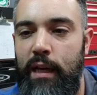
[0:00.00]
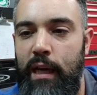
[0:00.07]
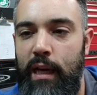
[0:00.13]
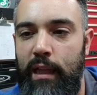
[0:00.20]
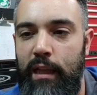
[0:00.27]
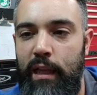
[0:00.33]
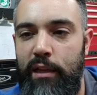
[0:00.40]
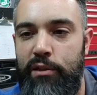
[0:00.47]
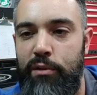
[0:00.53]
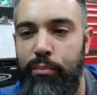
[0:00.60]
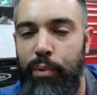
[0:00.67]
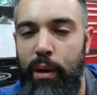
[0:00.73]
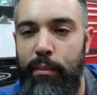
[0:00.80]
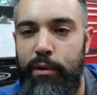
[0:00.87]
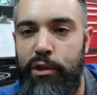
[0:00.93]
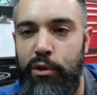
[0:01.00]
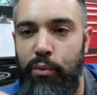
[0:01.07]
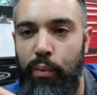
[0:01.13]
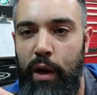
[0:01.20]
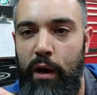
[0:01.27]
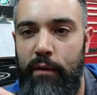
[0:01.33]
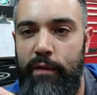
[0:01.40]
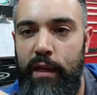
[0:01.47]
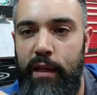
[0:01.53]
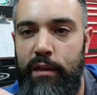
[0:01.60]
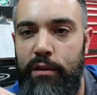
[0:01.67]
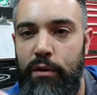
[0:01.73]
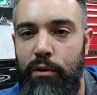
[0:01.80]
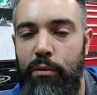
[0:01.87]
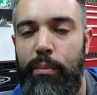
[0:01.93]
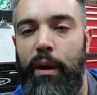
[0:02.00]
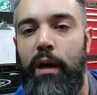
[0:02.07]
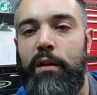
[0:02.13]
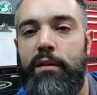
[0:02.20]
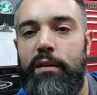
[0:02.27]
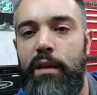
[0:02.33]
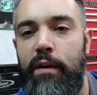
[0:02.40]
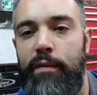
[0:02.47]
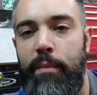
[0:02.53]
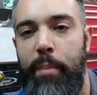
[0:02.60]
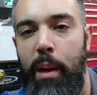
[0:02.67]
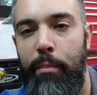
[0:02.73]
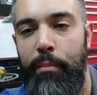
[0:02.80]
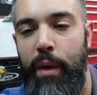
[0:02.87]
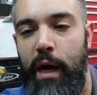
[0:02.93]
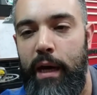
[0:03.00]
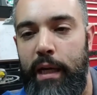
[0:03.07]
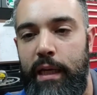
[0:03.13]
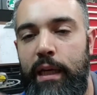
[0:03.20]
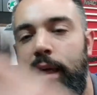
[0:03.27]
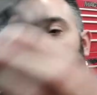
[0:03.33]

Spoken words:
and lead to premature wear of the internal parts of the pump body,